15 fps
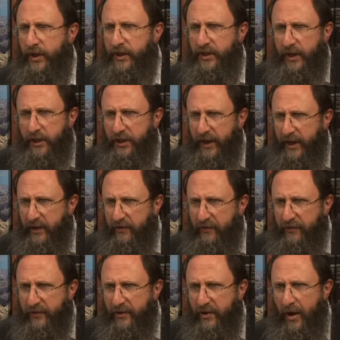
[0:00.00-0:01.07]
such a
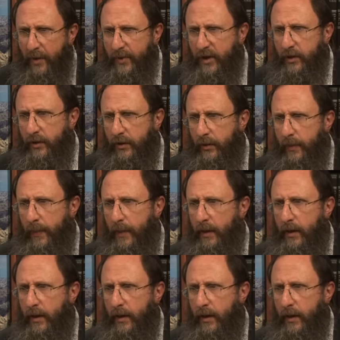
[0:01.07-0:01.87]
phenomenal,